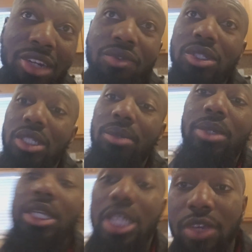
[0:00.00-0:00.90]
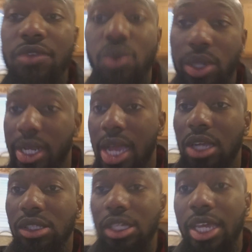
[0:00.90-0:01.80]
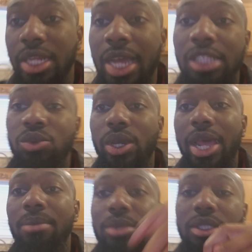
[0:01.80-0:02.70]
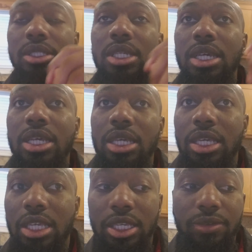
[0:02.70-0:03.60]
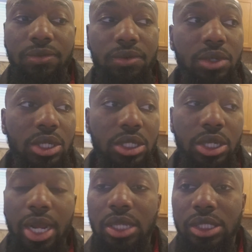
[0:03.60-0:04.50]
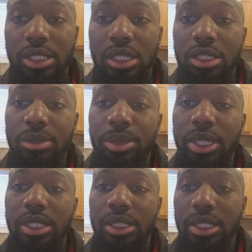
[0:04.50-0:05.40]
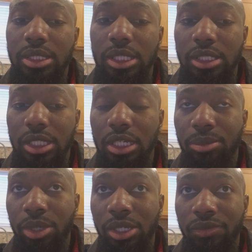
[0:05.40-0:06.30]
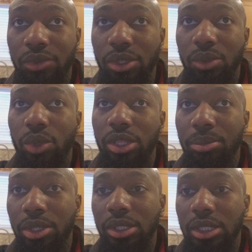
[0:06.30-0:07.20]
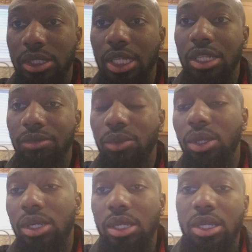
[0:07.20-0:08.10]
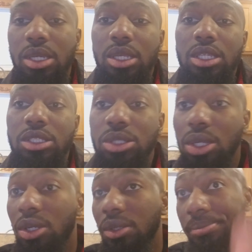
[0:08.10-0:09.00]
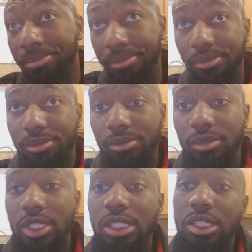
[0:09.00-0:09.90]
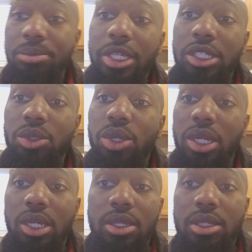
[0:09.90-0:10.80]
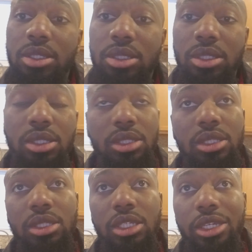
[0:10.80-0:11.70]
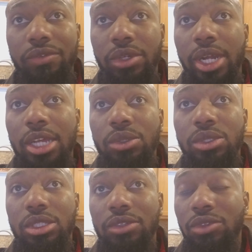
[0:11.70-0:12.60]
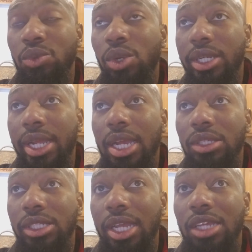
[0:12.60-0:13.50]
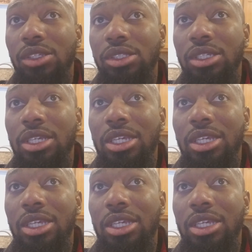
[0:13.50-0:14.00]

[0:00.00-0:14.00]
difference up if you want the house. And that's what happens if your house gets underappraised and it doesn't get appraised for what the person is selling it for. So just make sure if you want that house and the house